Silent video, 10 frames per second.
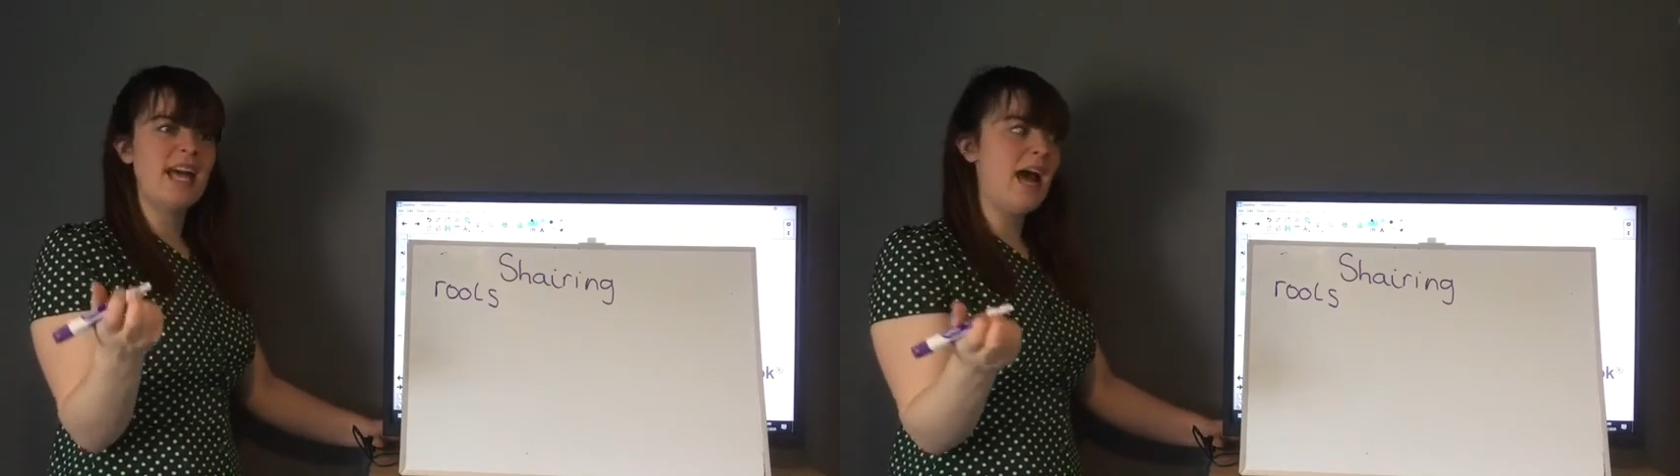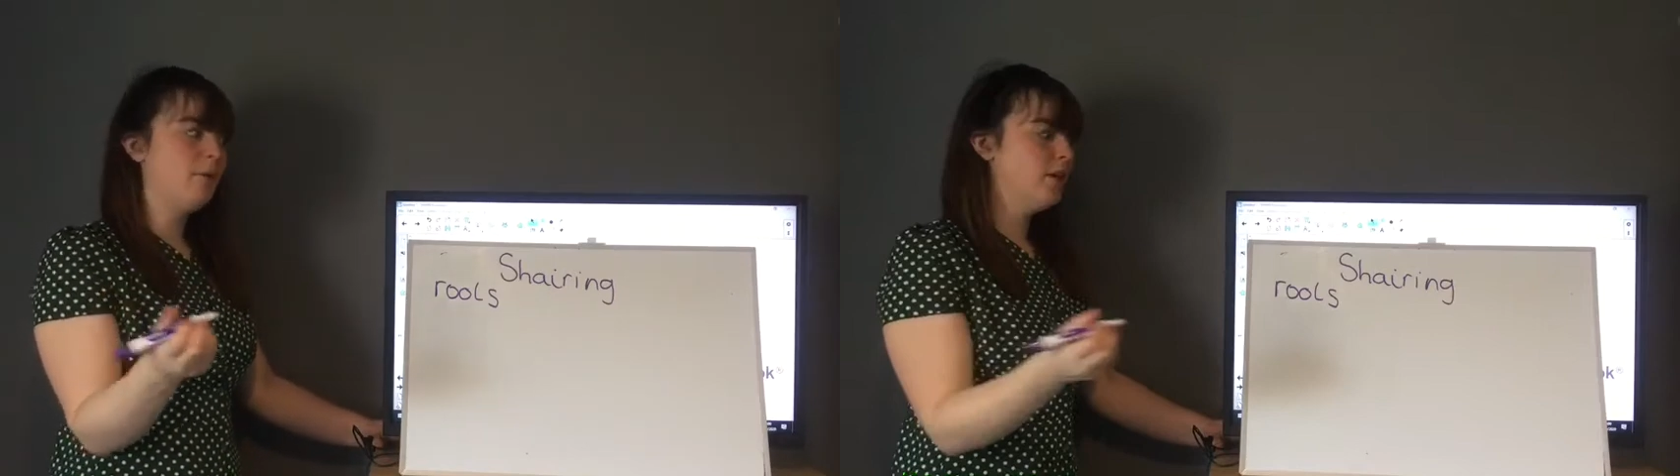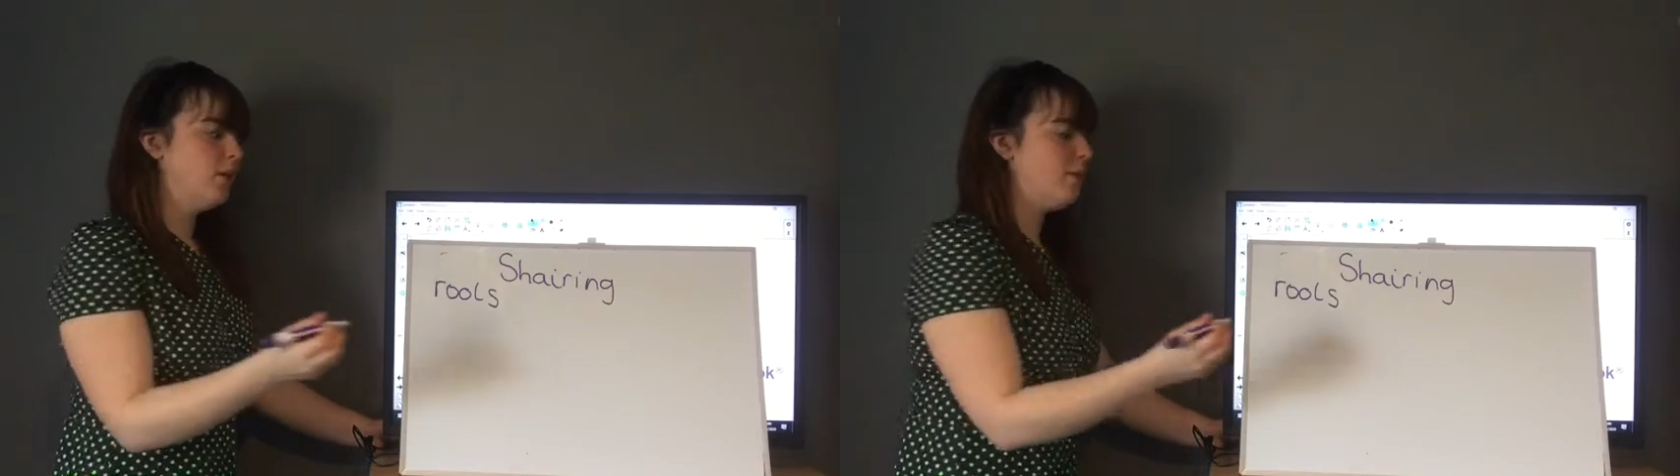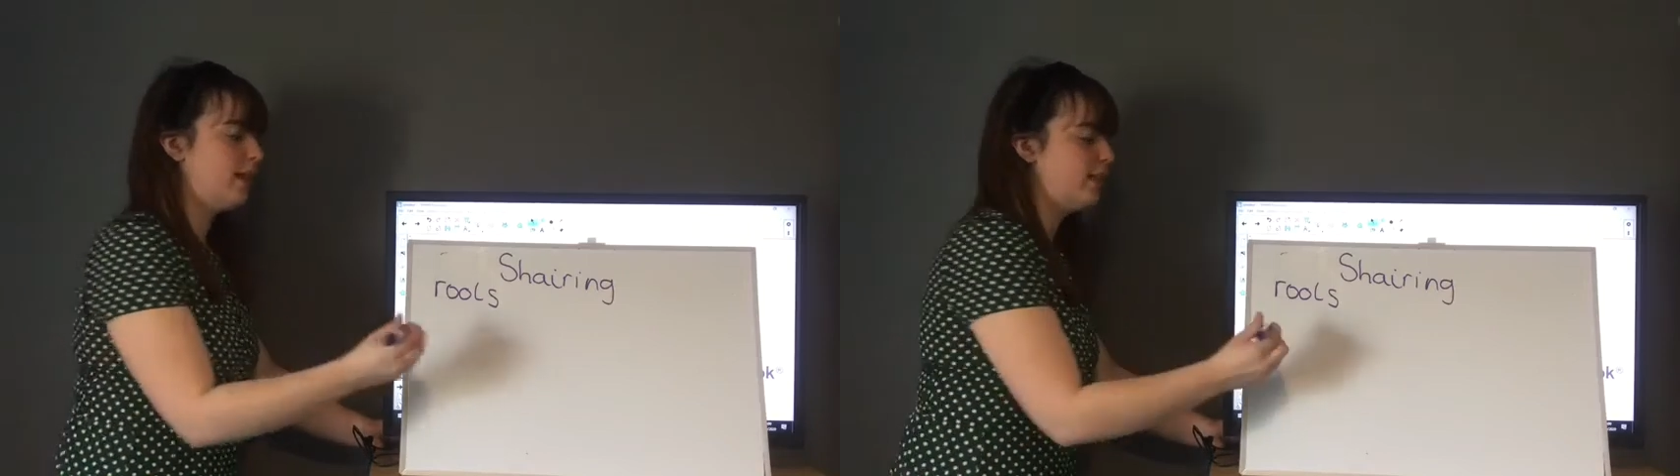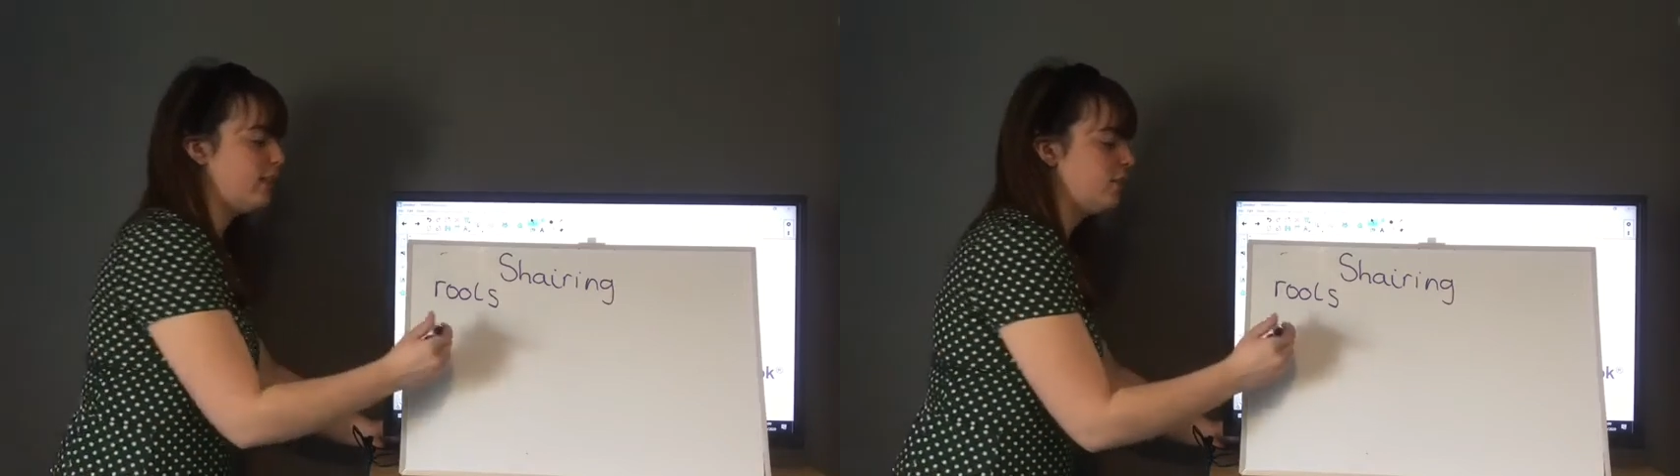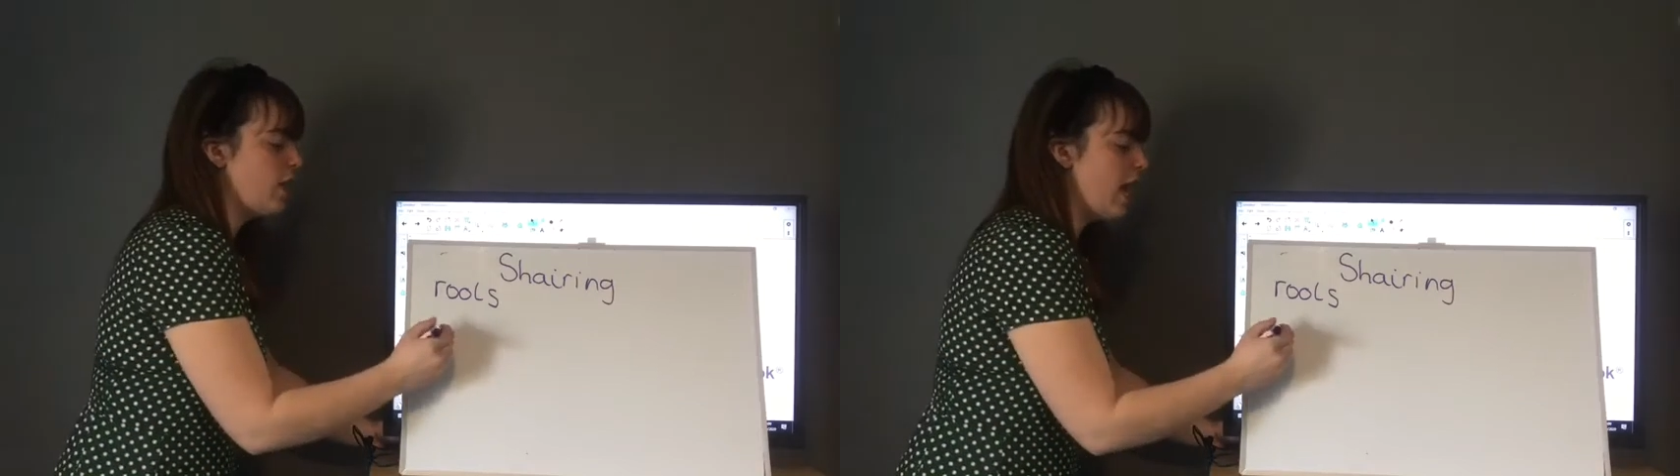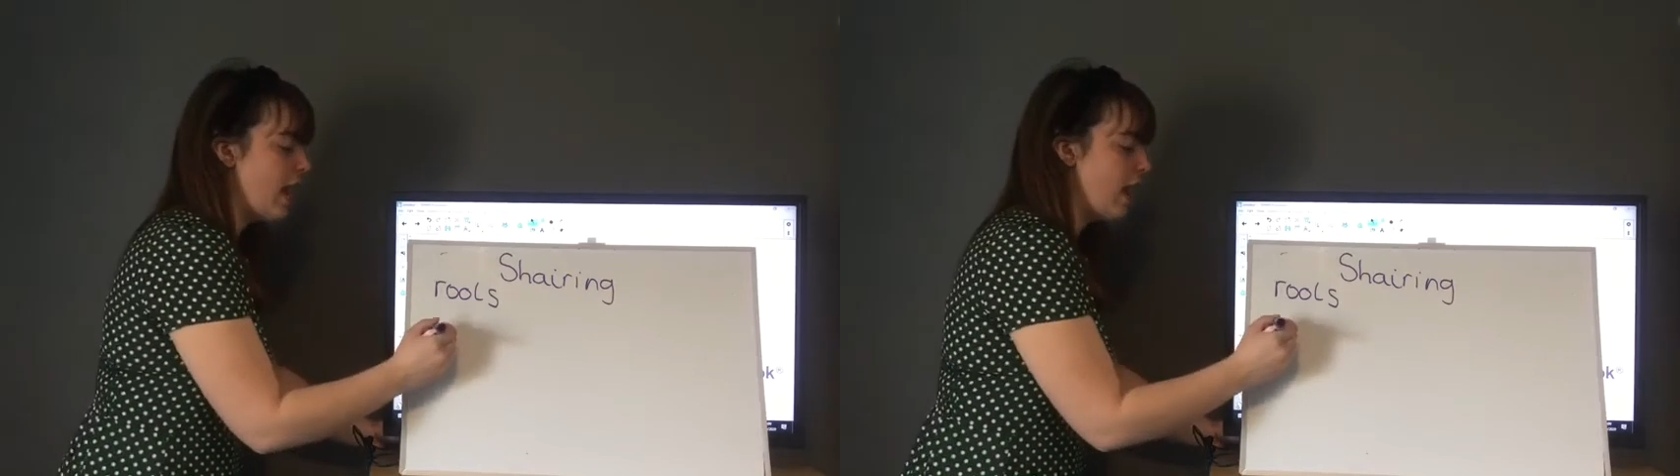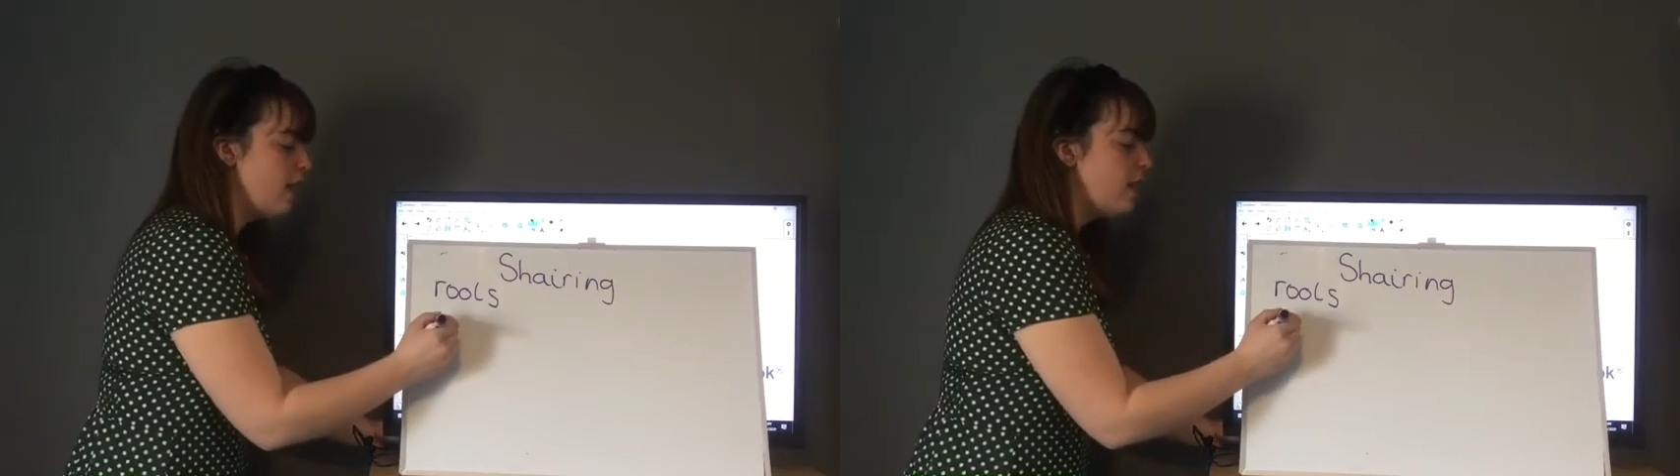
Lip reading: how are you meant to share?